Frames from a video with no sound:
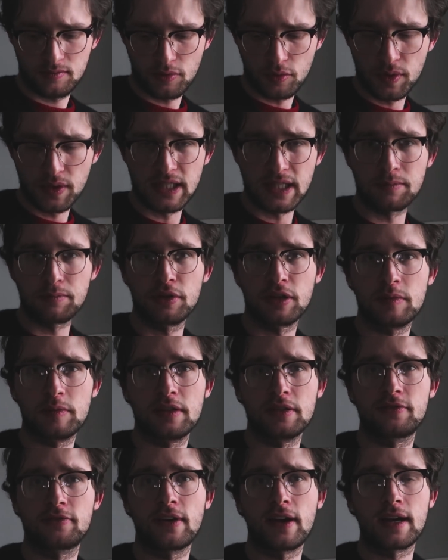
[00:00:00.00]
But we didn't put them
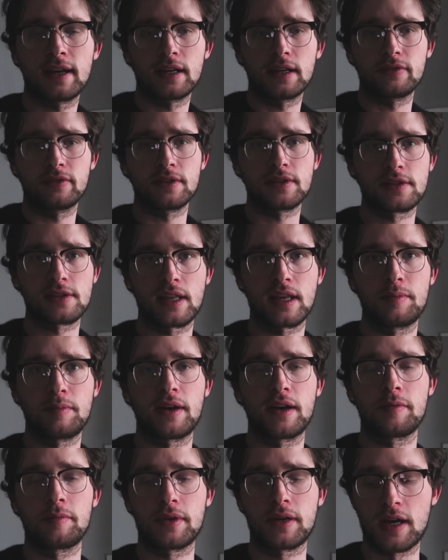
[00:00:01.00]
in the fan oven, so that
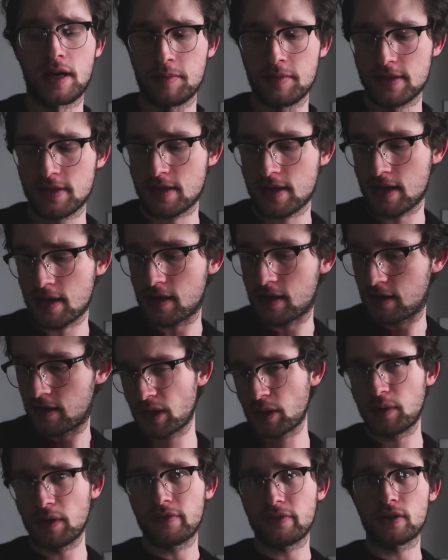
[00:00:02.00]
might have been our mistake.
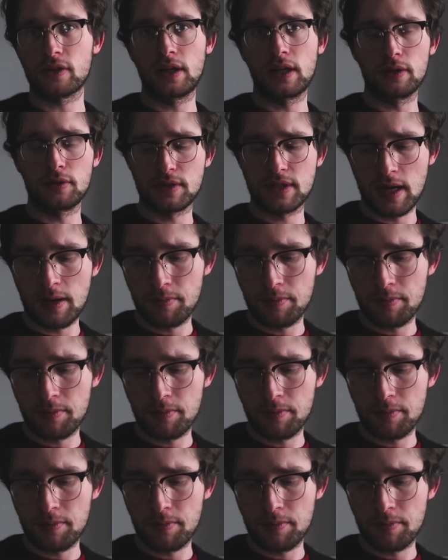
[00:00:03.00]
We even got a little